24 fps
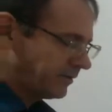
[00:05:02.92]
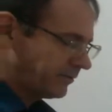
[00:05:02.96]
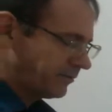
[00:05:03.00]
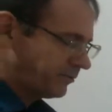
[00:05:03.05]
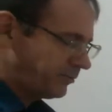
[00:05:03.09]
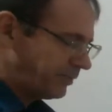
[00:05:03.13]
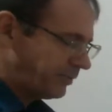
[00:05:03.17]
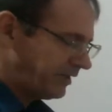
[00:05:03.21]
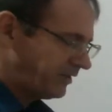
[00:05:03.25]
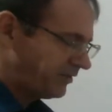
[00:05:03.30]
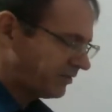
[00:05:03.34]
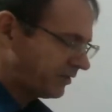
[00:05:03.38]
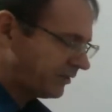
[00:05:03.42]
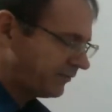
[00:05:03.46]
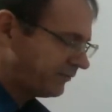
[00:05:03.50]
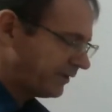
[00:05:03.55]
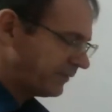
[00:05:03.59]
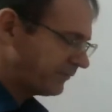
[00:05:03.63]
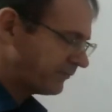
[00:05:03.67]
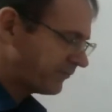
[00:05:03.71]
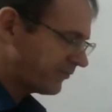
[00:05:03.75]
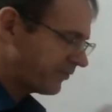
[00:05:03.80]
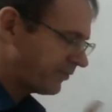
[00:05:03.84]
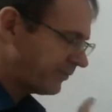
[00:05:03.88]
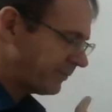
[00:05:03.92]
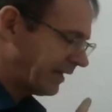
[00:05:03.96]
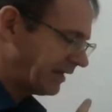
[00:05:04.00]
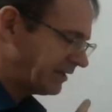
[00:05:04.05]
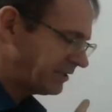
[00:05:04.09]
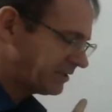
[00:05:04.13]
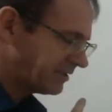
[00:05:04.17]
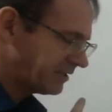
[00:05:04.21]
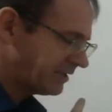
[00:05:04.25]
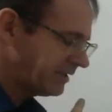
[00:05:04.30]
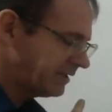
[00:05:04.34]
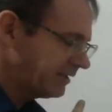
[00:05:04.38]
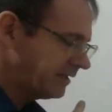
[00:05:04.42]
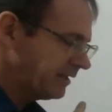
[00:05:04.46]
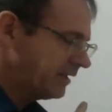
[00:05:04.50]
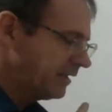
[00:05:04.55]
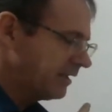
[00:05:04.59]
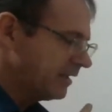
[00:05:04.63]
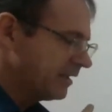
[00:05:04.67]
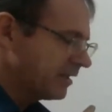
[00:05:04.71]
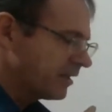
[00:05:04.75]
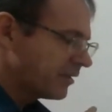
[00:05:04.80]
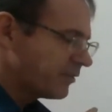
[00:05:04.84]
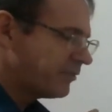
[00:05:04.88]
piece of information
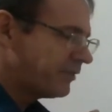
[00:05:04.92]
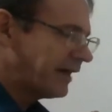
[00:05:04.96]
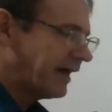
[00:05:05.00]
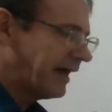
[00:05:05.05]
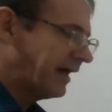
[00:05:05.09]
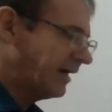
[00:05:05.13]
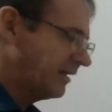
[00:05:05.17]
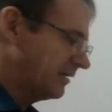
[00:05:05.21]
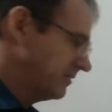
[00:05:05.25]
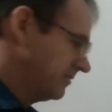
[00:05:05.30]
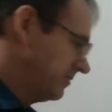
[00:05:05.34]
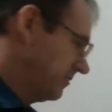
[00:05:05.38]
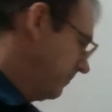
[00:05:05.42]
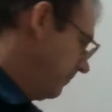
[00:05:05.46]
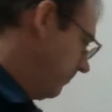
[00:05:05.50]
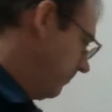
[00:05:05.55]
that